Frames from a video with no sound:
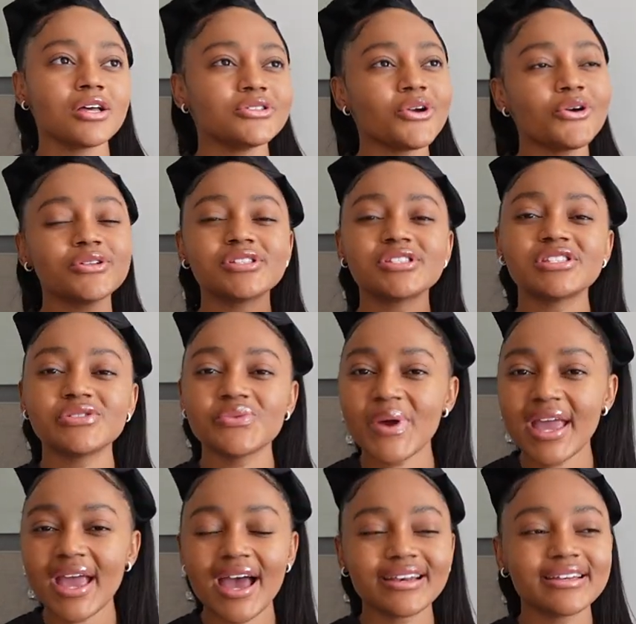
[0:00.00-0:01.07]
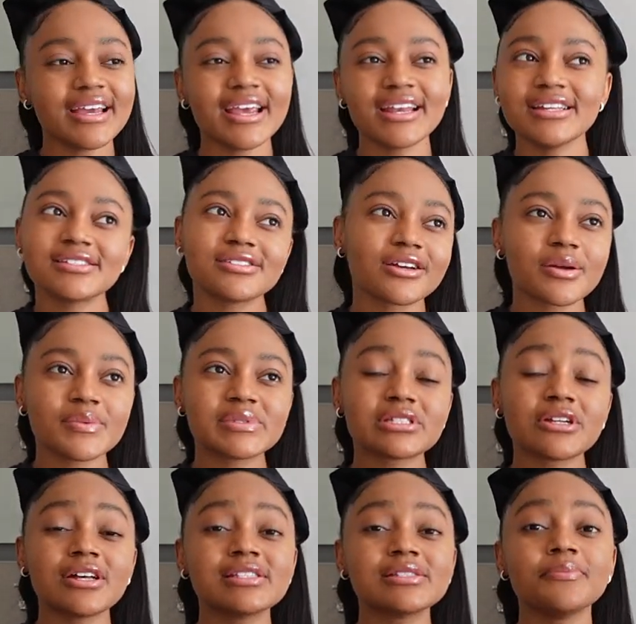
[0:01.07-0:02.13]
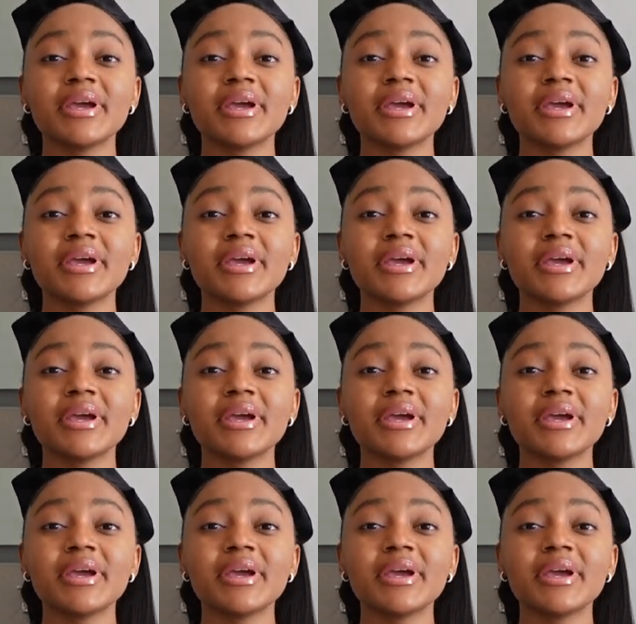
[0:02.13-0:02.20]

Don't swear under any circumstance.